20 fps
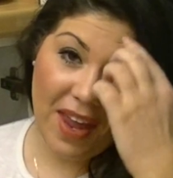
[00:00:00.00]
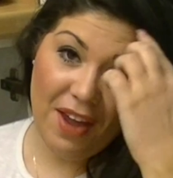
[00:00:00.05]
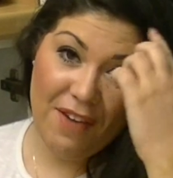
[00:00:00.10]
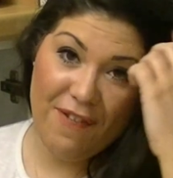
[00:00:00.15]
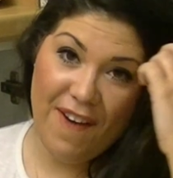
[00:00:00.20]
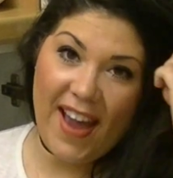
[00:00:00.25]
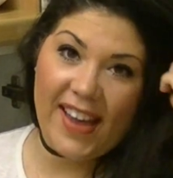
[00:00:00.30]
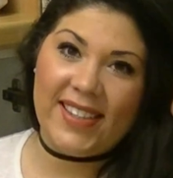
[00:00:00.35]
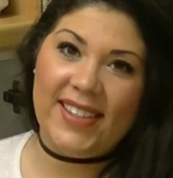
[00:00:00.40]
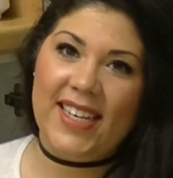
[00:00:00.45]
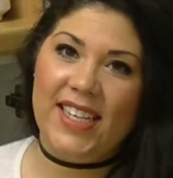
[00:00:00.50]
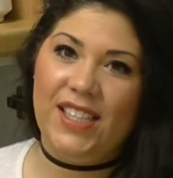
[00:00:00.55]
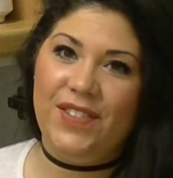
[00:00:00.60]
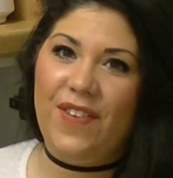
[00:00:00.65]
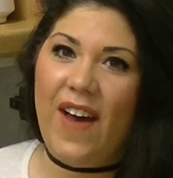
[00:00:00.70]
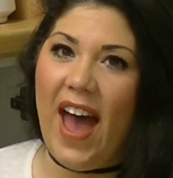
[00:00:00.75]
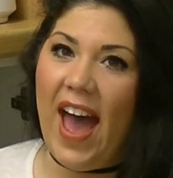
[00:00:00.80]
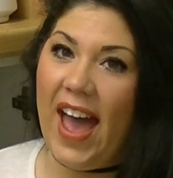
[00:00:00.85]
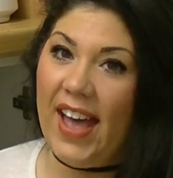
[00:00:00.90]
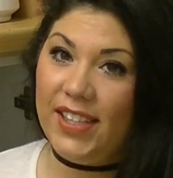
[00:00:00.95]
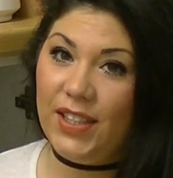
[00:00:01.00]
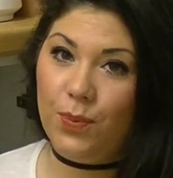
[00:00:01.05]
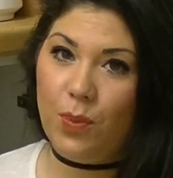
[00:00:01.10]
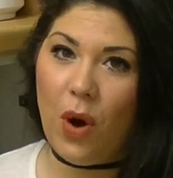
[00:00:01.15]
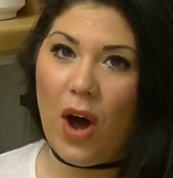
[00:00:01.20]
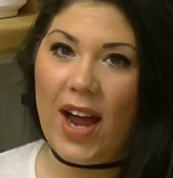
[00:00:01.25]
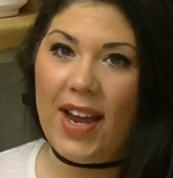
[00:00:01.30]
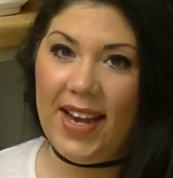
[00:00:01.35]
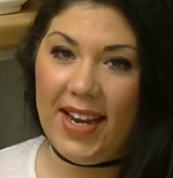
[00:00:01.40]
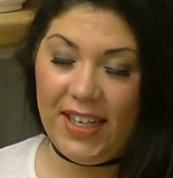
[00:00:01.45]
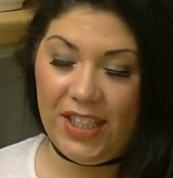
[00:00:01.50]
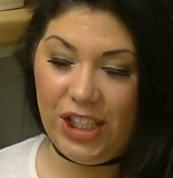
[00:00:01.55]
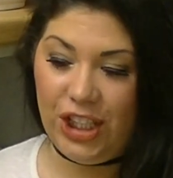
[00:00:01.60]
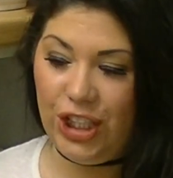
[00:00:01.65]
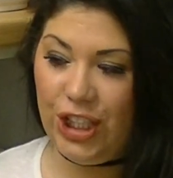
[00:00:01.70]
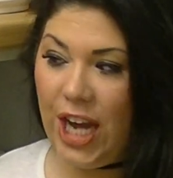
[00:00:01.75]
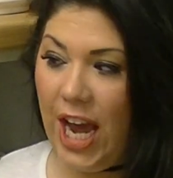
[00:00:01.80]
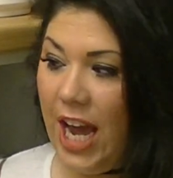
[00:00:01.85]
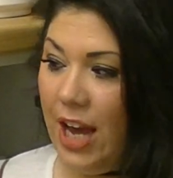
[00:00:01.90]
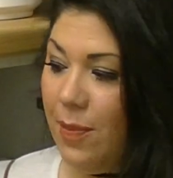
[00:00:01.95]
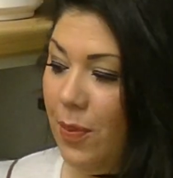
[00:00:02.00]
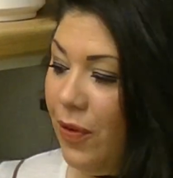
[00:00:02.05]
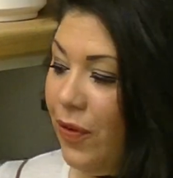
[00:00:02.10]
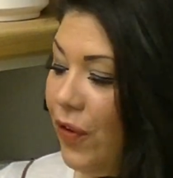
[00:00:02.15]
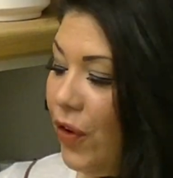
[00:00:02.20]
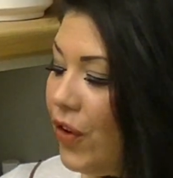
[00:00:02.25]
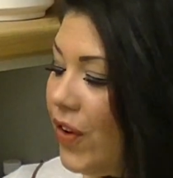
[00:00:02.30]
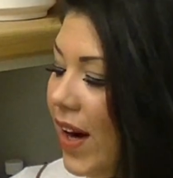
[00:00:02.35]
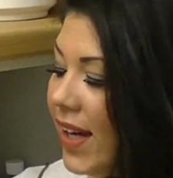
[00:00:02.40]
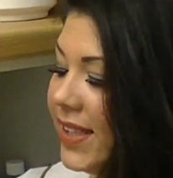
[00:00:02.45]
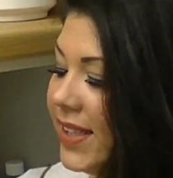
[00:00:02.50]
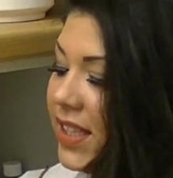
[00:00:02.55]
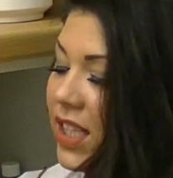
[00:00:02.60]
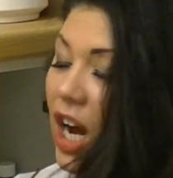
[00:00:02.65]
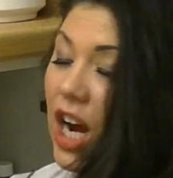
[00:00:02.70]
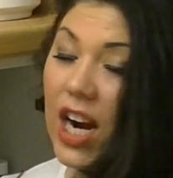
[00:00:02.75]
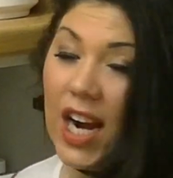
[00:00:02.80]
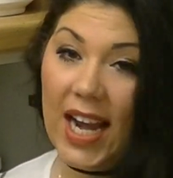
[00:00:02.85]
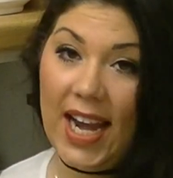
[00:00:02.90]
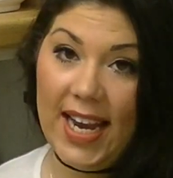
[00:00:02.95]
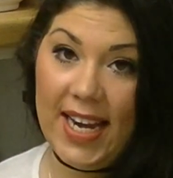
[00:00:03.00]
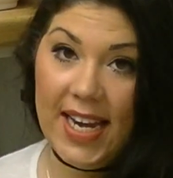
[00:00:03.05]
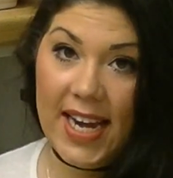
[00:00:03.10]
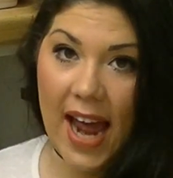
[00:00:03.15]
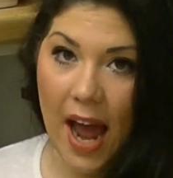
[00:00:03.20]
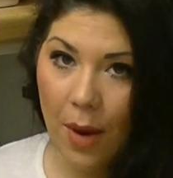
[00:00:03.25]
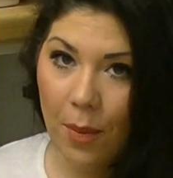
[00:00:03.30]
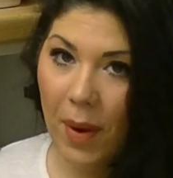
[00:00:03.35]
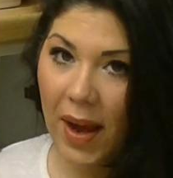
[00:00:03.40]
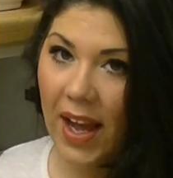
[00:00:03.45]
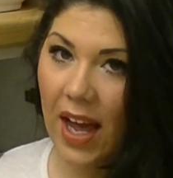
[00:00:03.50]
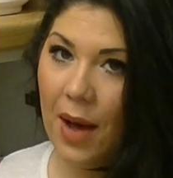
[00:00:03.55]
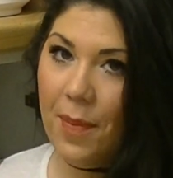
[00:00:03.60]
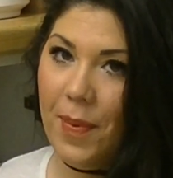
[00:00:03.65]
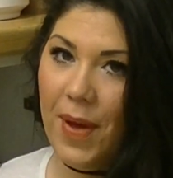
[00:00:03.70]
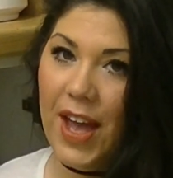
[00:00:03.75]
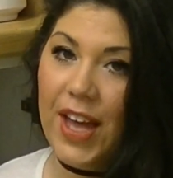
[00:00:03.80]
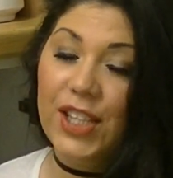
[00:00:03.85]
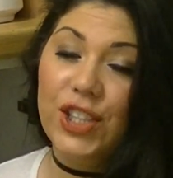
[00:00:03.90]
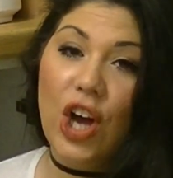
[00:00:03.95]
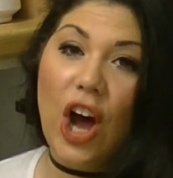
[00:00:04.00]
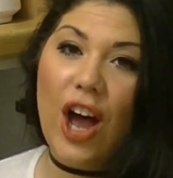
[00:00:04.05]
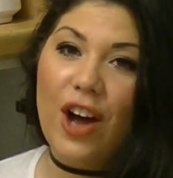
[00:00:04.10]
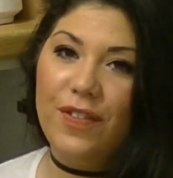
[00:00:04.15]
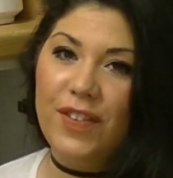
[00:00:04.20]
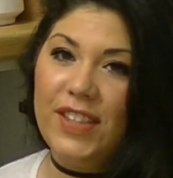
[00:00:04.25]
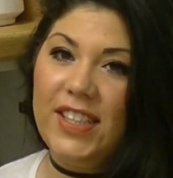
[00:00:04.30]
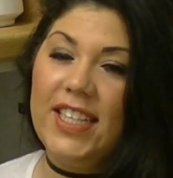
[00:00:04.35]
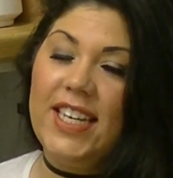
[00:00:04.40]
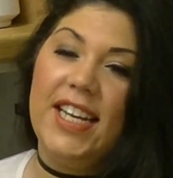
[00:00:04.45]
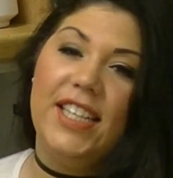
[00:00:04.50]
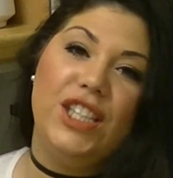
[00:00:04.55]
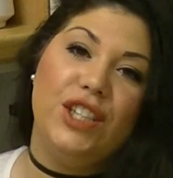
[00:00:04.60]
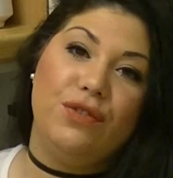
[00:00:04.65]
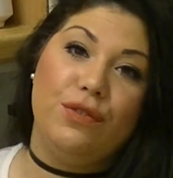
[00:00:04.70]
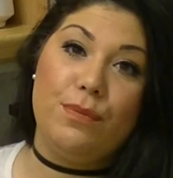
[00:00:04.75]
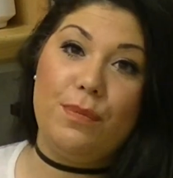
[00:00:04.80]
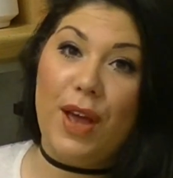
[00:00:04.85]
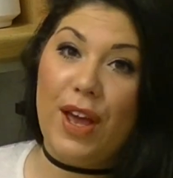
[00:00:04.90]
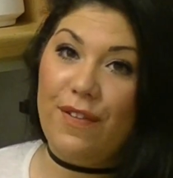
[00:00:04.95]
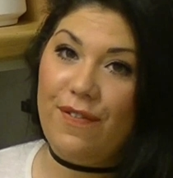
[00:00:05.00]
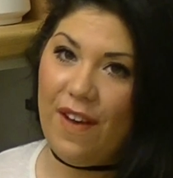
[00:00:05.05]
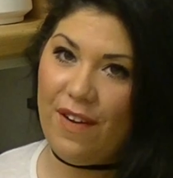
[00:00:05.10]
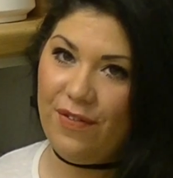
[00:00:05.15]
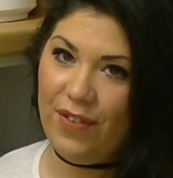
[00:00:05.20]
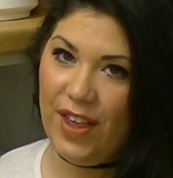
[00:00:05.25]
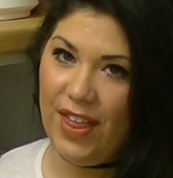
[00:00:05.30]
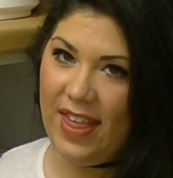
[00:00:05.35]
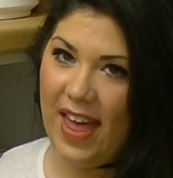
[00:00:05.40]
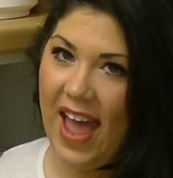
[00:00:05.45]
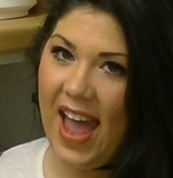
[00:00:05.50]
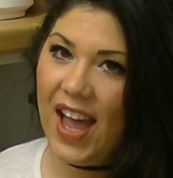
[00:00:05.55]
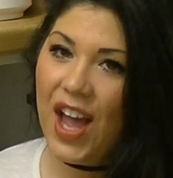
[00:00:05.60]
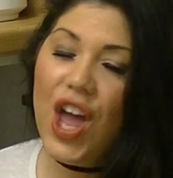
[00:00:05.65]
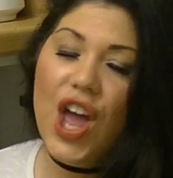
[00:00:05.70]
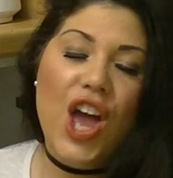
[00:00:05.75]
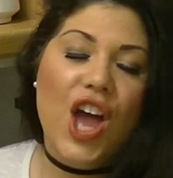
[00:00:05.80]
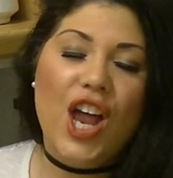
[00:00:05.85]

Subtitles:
first things first, what I need to do before I start cleaning out my cupboard, I obviously need to remove everything.